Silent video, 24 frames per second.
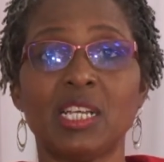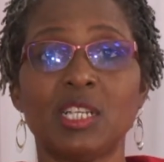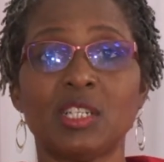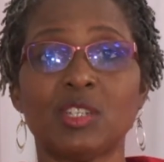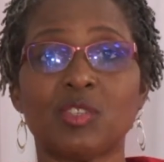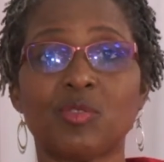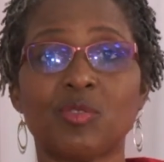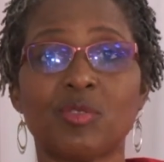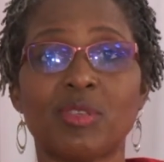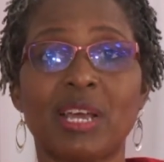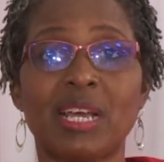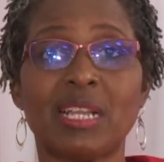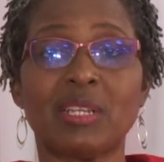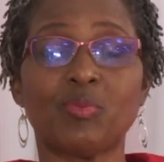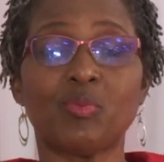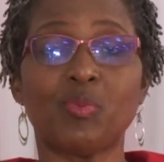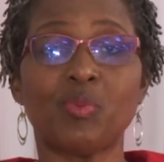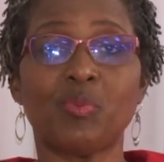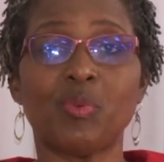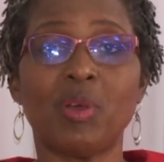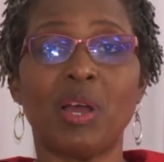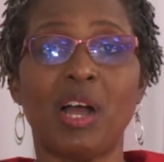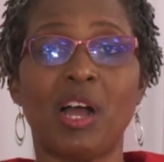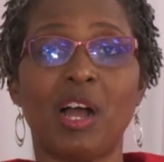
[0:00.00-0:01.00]
So that
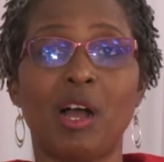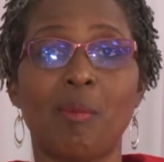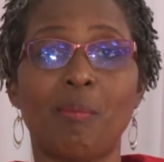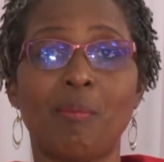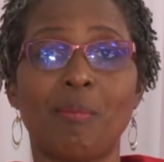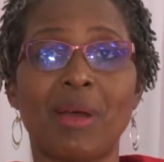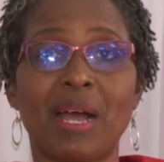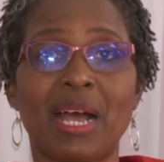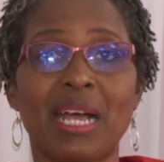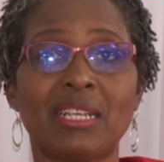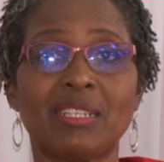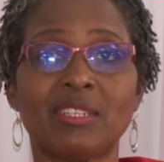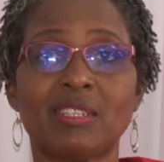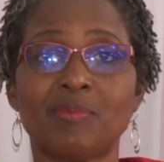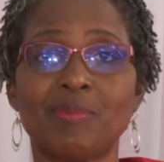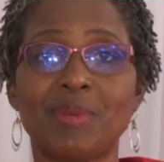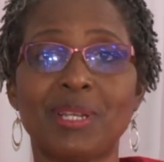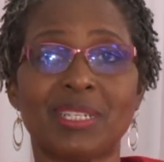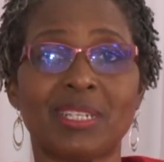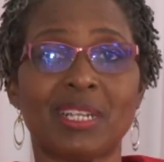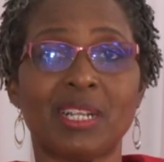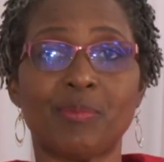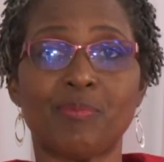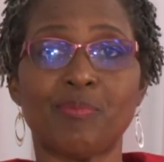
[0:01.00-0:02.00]
as
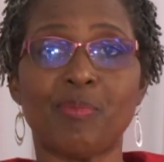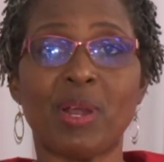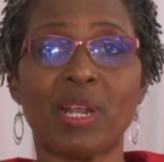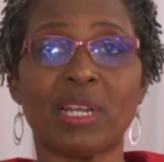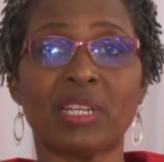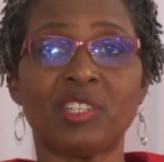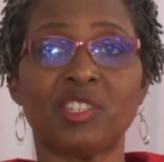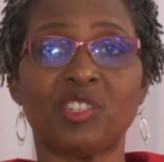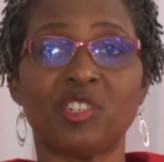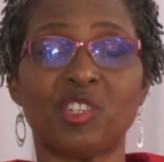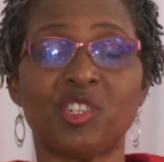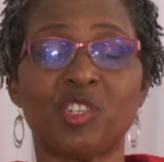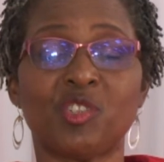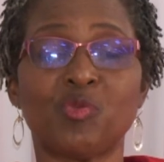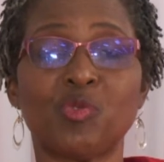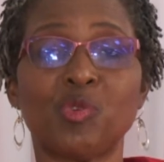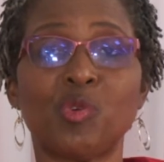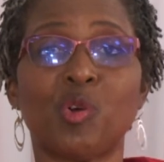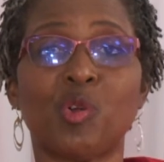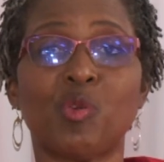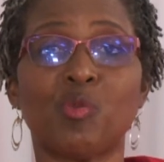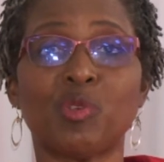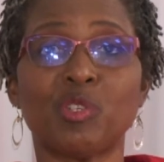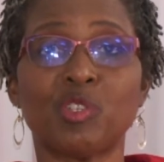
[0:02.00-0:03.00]
mental health practitioners, we
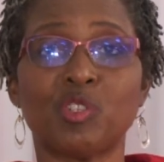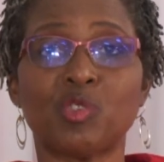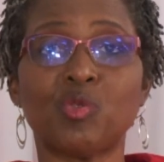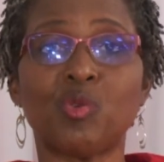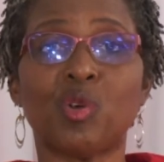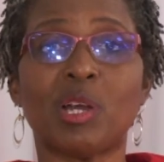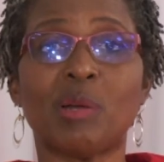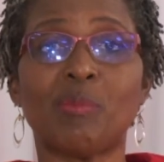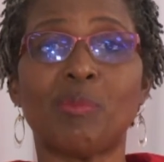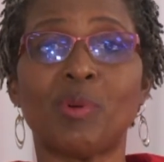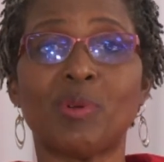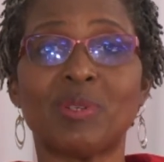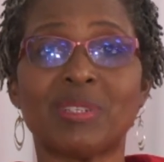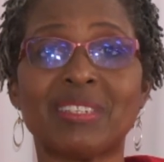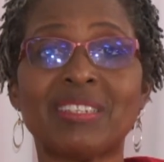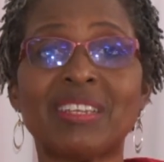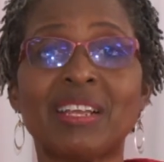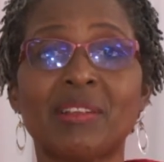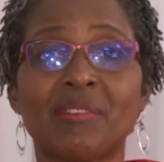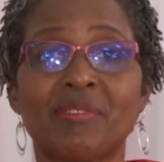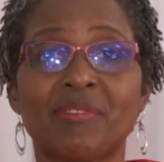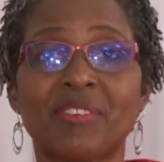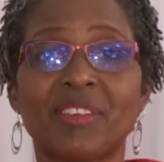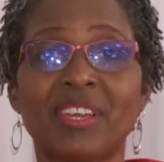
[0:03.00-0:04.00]
always talk about
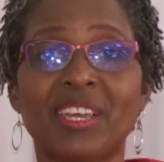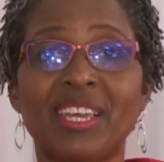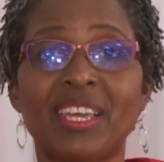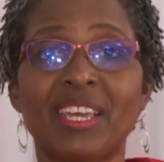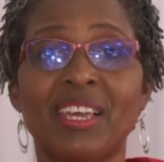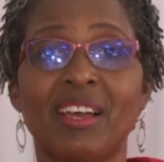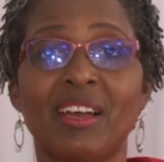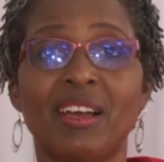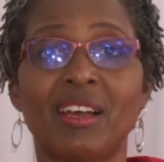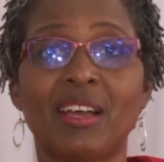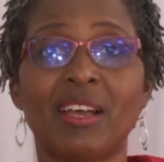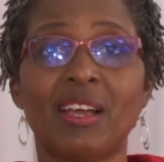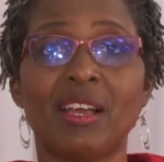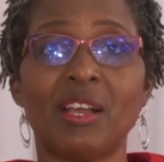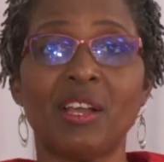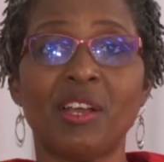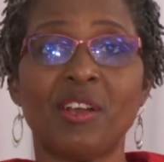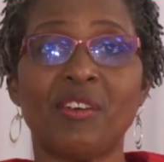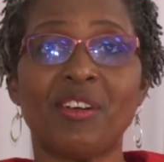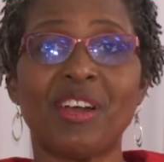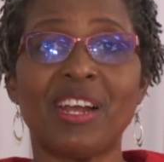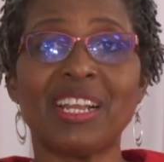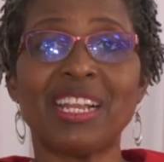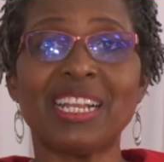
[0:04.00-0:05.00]
self-care,
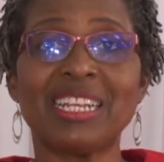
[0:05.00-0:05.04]
right?